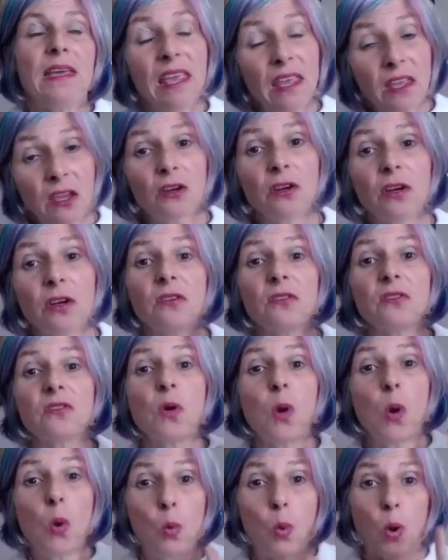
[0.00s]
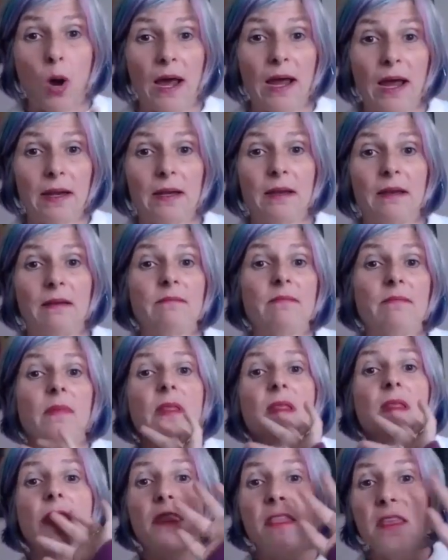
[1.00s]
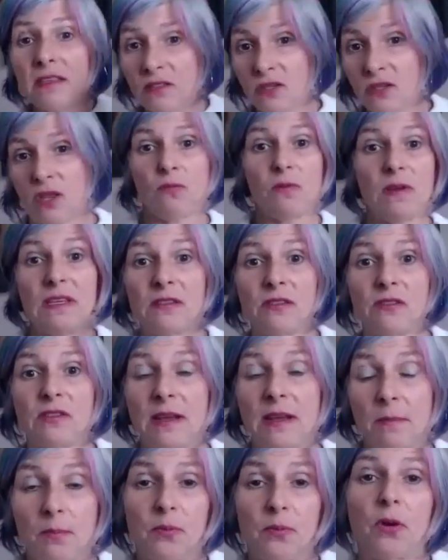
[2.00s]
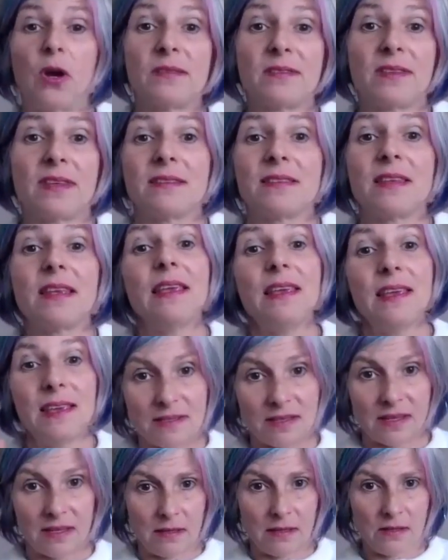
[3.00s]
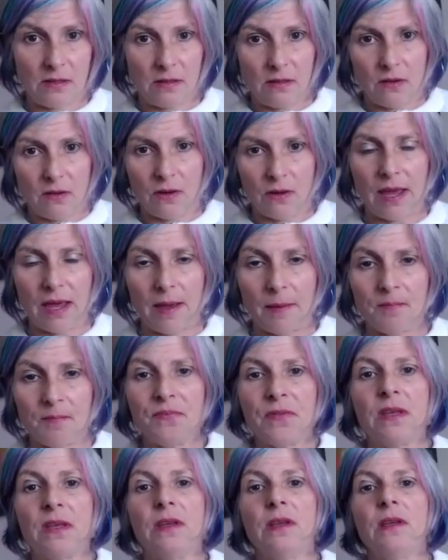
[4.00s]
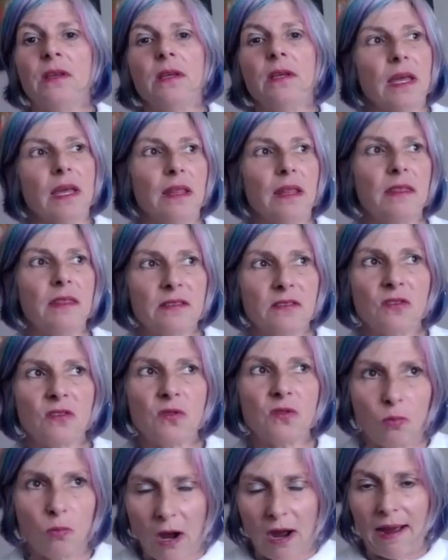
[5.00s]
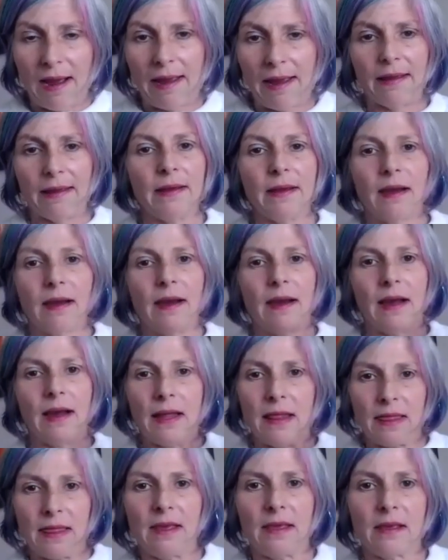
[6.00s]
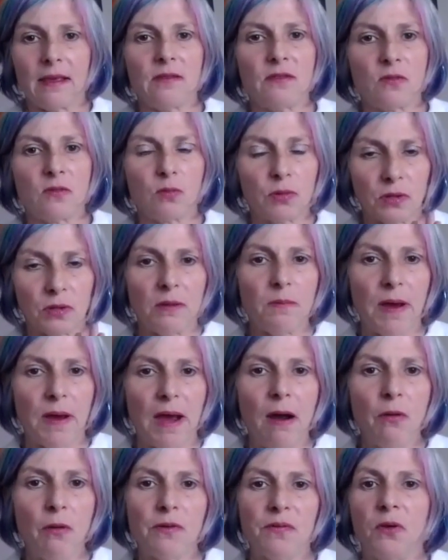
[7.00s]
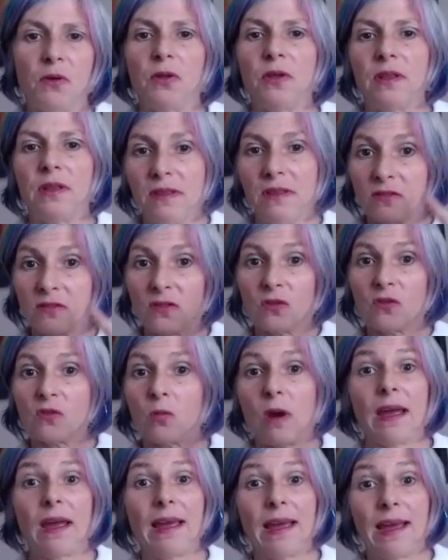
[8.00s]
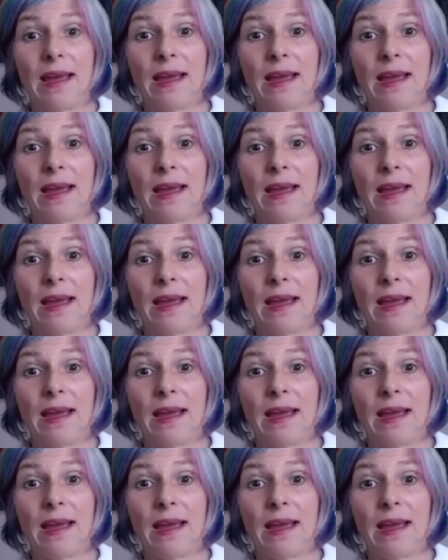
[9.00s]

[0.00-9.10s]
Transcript: Here's what this three step process isn't, okay? And this is why I think it's really powerful. And this is why